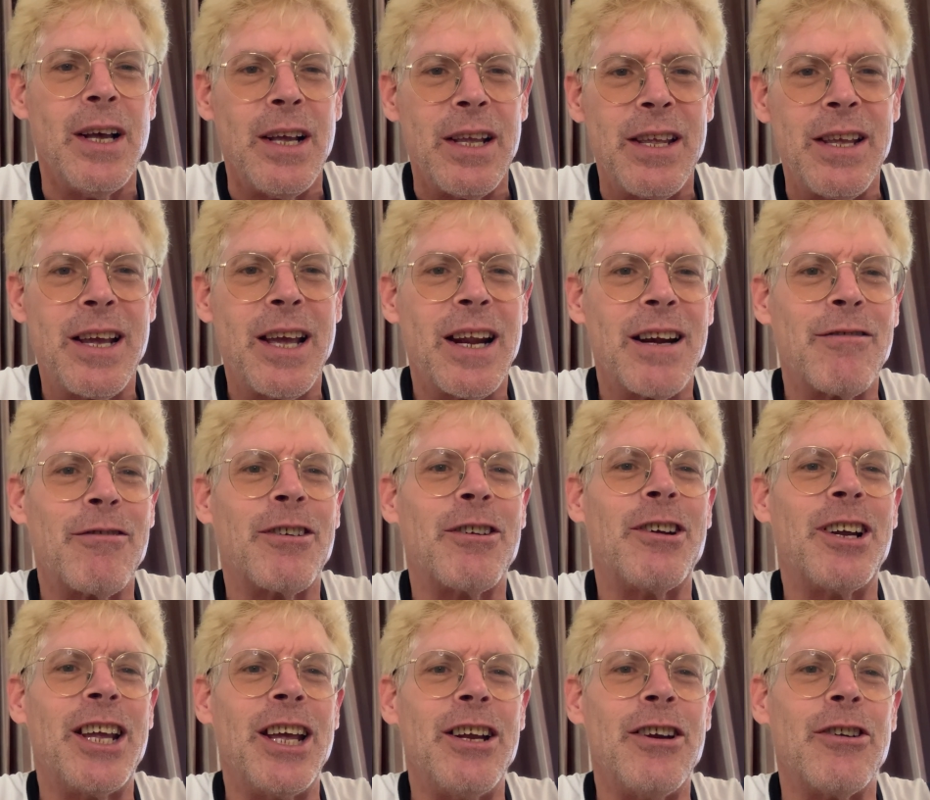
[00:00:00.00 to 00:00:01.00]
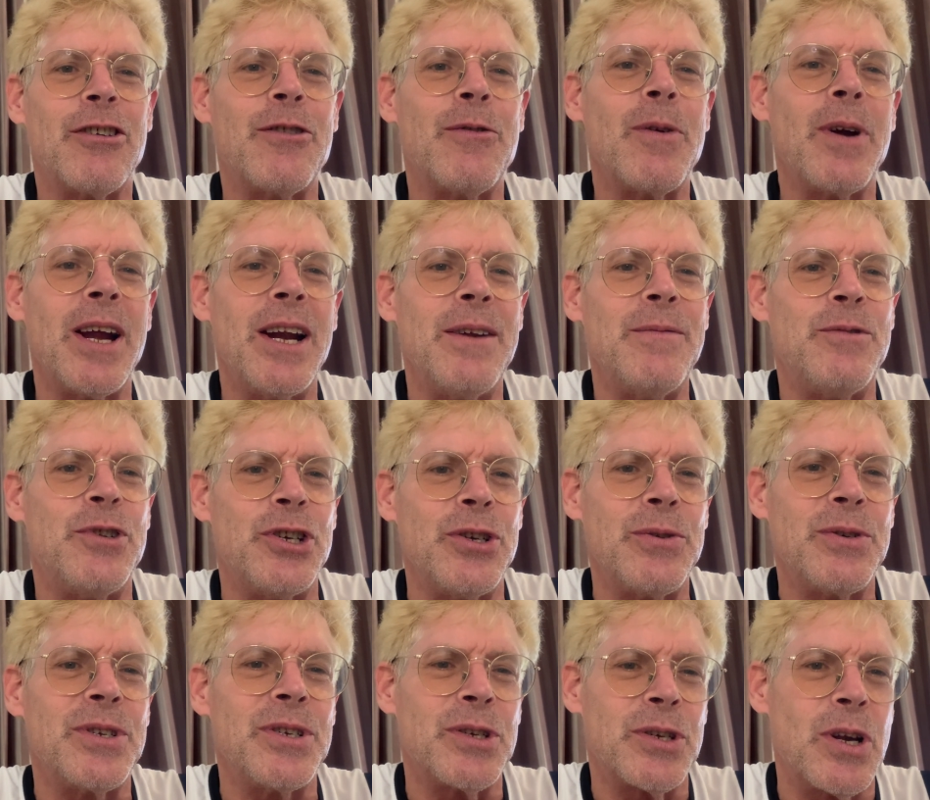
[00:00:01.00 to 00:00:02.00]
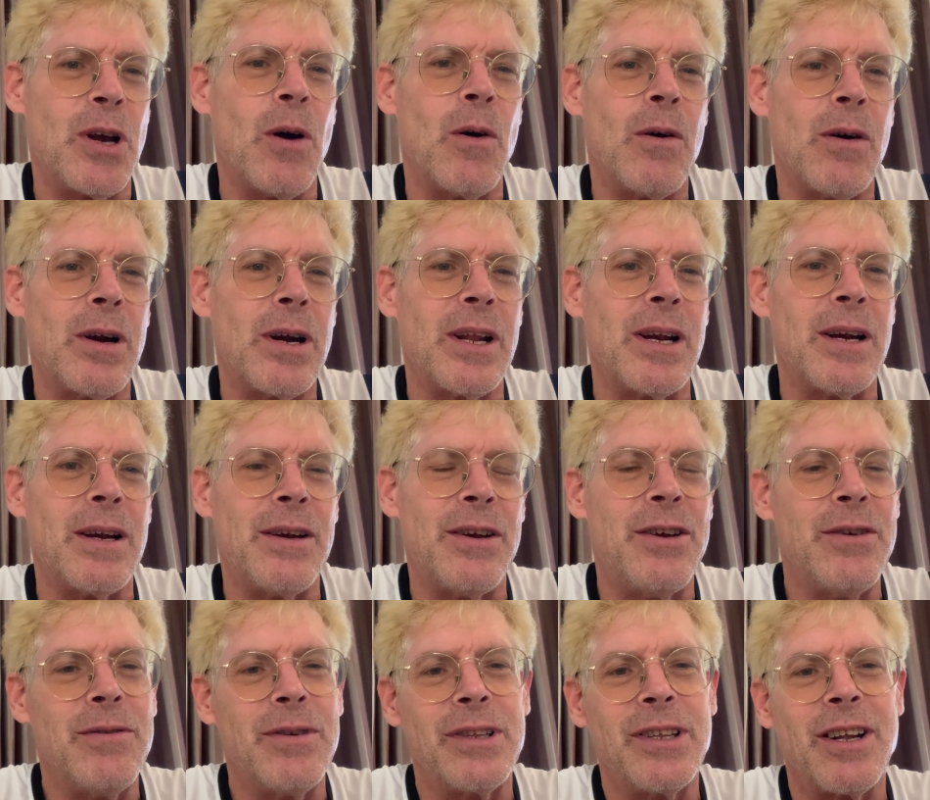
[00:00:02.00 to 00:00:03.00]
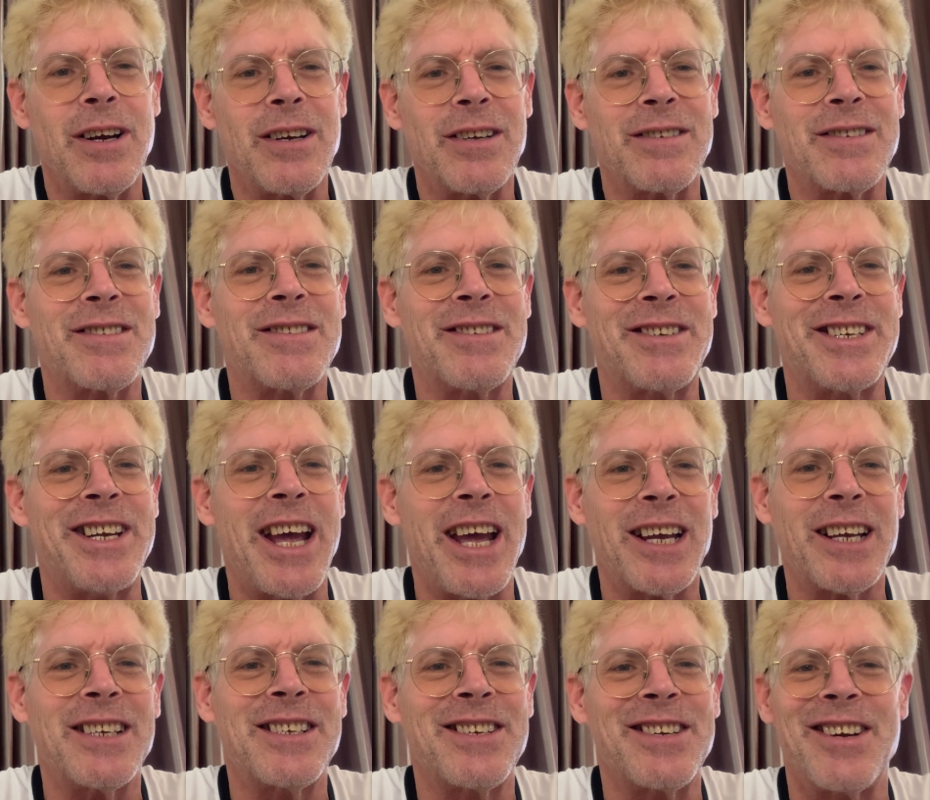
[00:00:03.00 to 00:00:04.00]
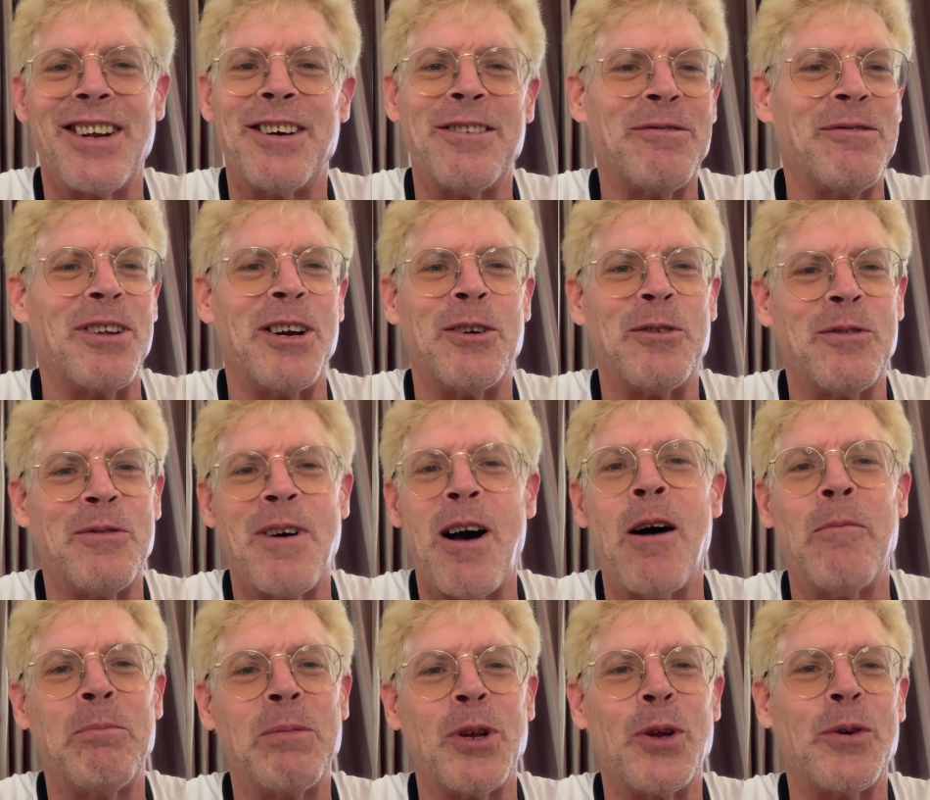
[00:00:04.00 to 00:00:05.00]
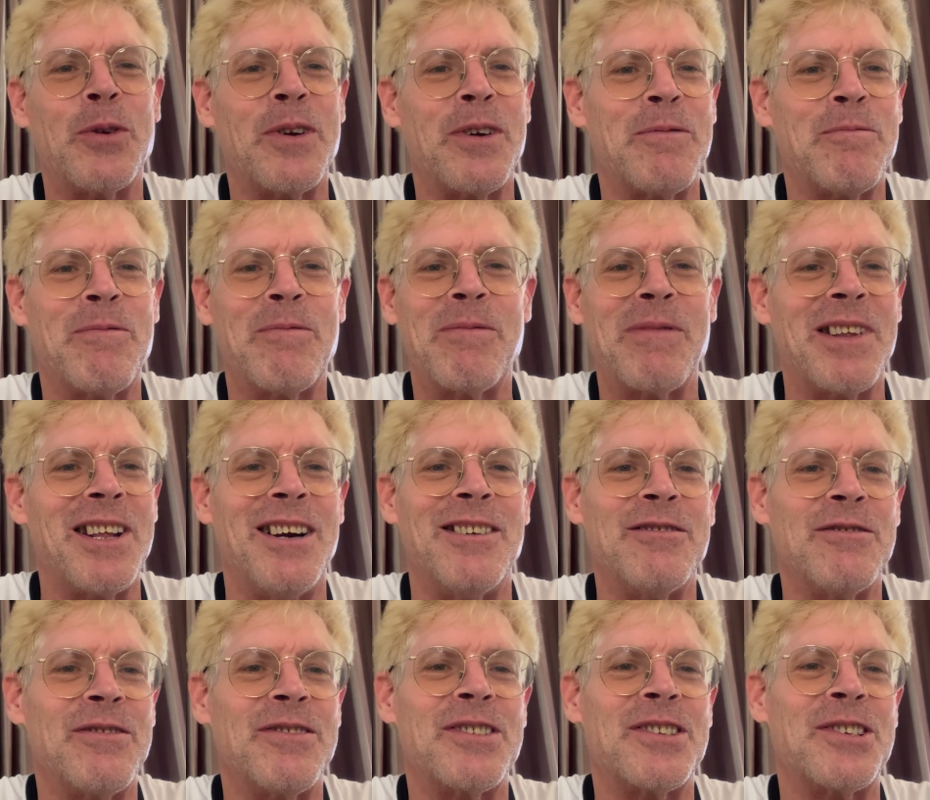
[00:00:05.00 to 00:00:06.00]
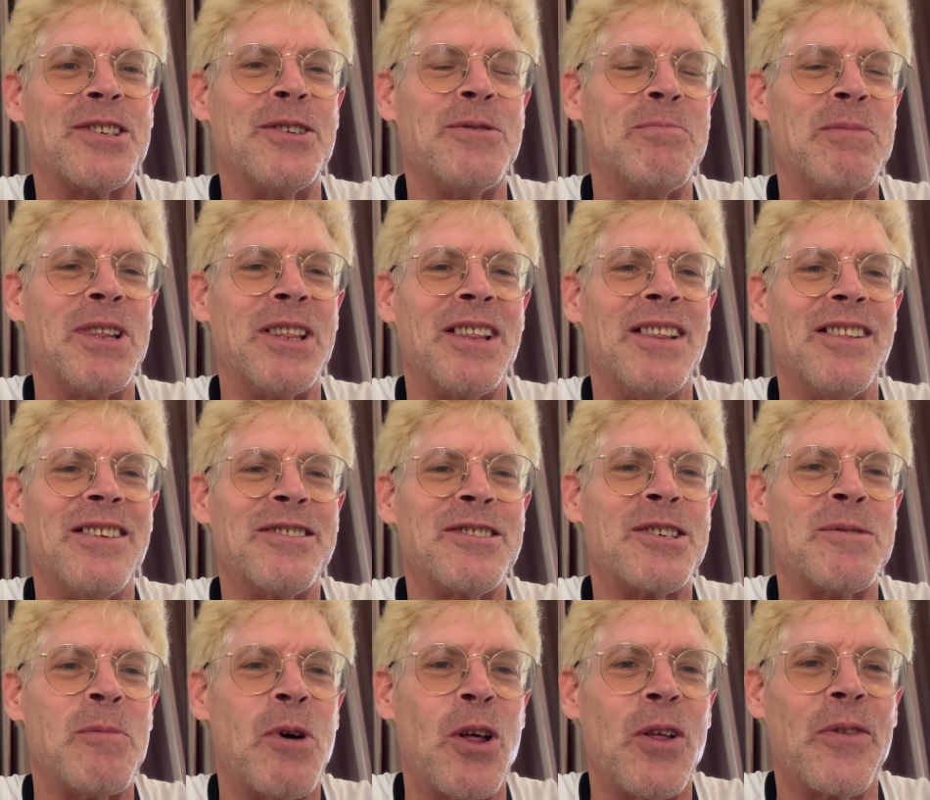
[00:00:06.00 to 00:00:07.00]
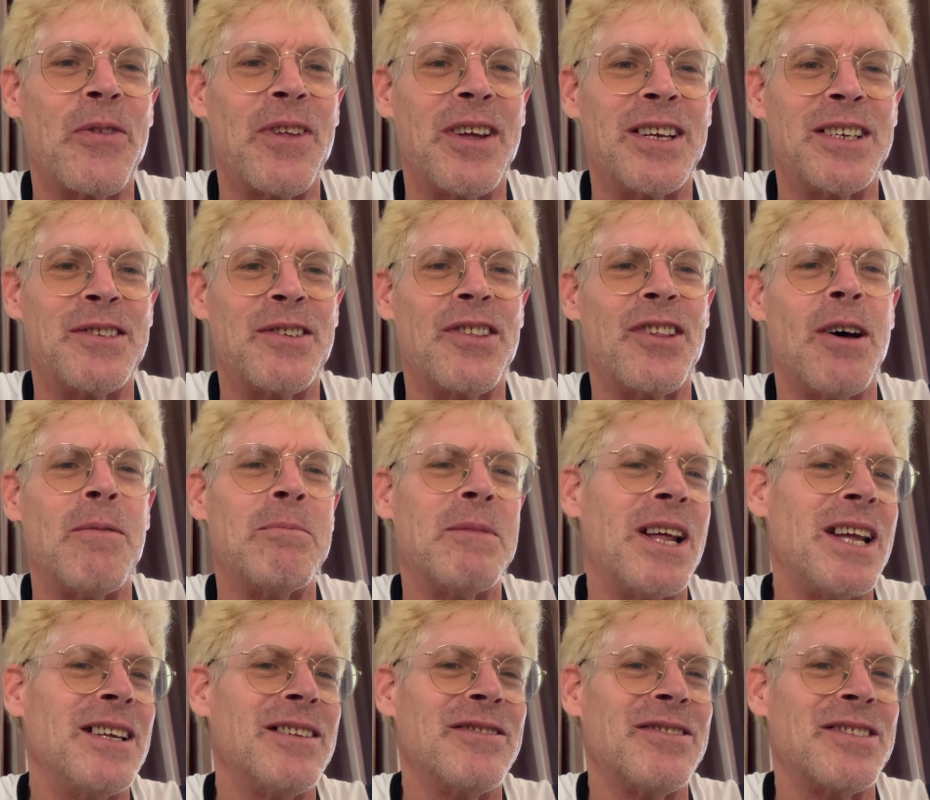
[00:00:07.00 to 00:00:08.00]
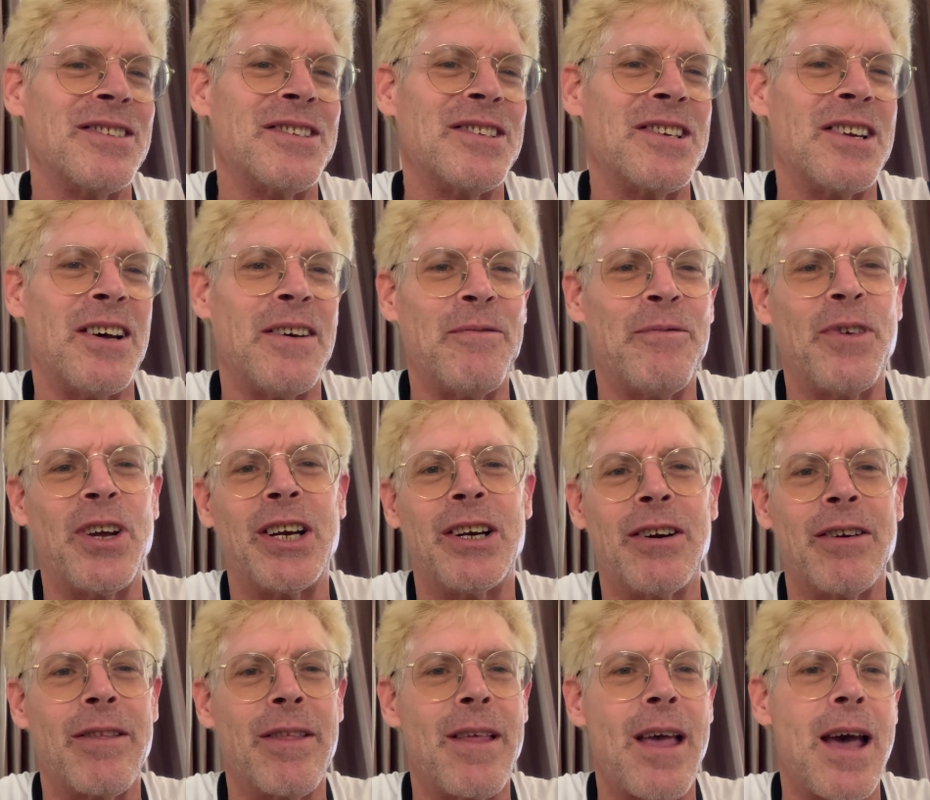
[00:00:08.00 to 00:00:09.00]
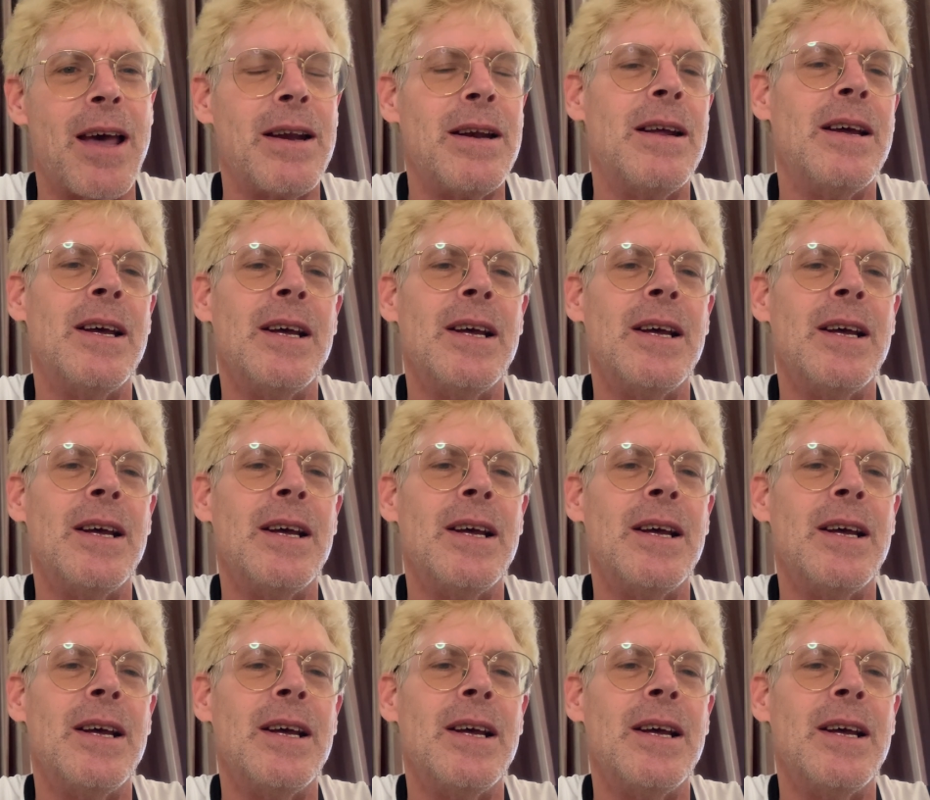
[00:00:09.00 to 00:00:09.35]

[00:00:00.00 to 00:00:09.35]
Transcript: You got to get your creative juices going and do a little tech stuff, upload of, stupid little small things, thumbnails and stuff, figure that.